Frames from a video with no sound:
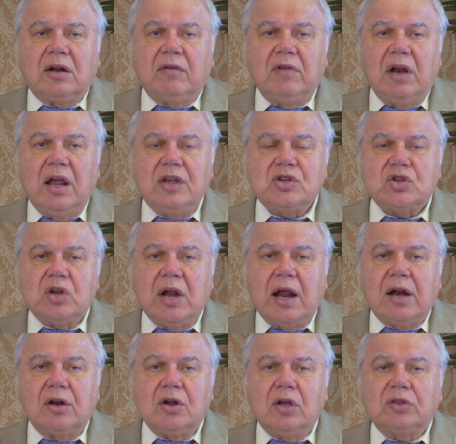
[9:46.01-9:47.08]
Revelation
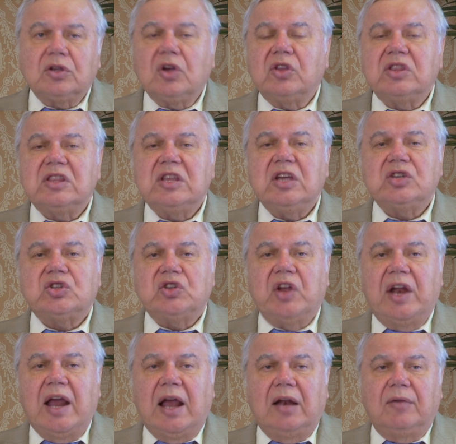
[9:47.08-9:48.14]
are not
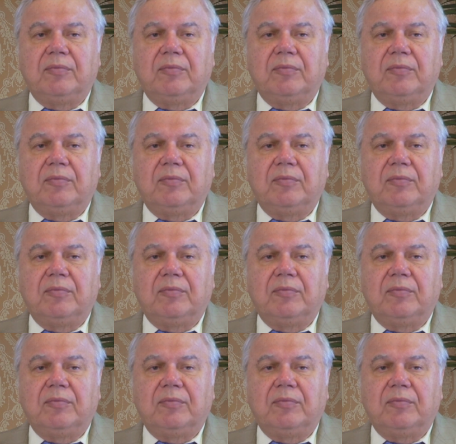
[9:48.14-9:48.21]
conditional.